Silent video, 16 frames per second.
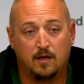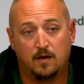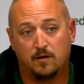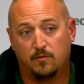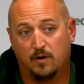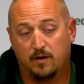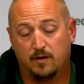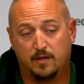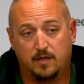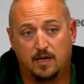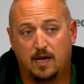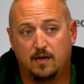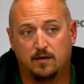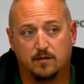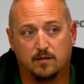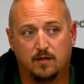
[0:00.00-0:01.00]
Well,
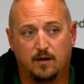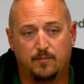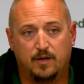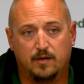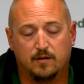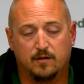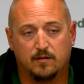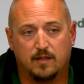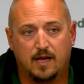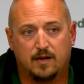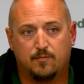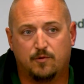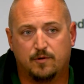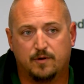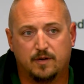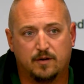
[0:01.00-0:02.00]
yeah. I mean,
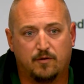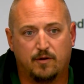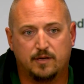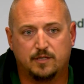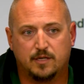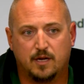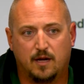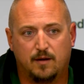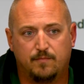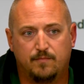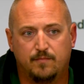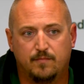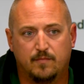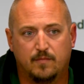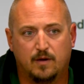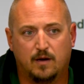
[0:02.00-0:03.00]
Lattimore did a great job.
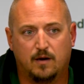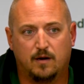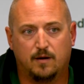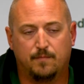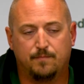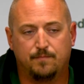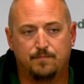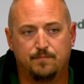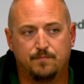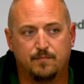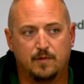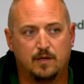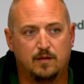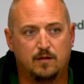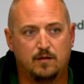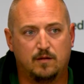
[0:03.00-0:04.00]

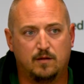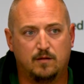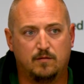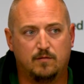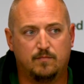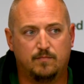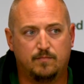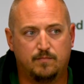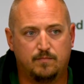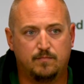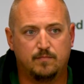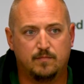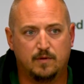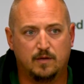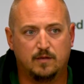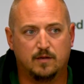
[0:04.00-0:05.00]

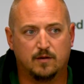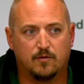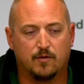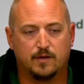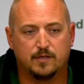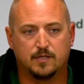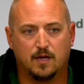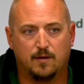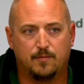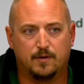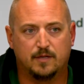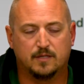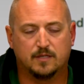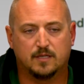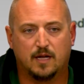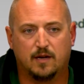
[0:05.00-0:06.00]
He he did a great job on
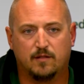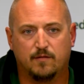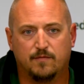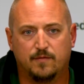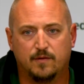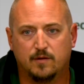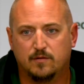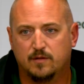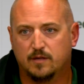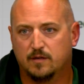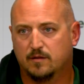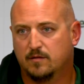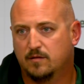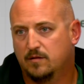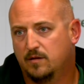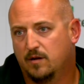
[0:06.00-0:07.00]
his side of the field,
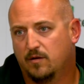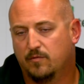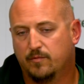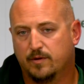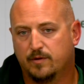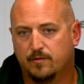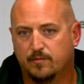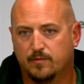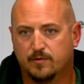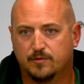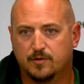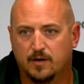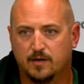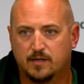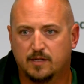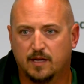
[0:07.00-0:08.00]
and you know, we were
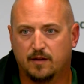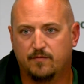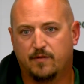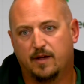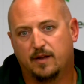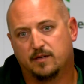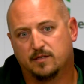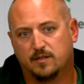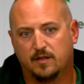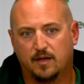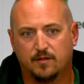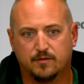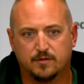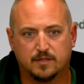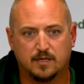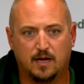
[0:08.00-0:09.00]
trying to take advantage of the
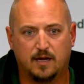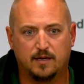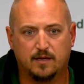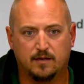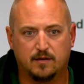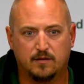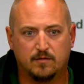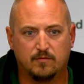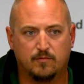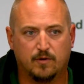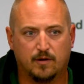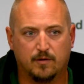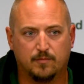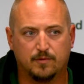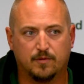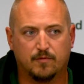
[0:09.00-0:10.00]
other side, and we were
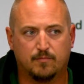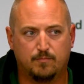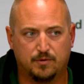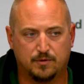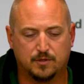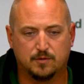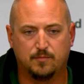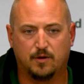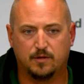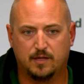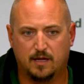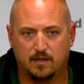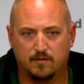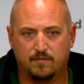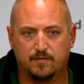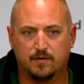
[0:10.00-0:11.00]
able to push the ball down
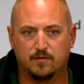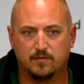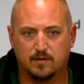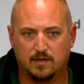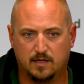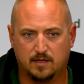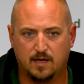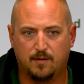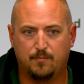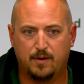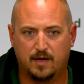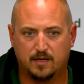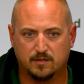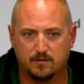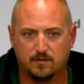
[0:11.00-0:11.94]
the field and get that pass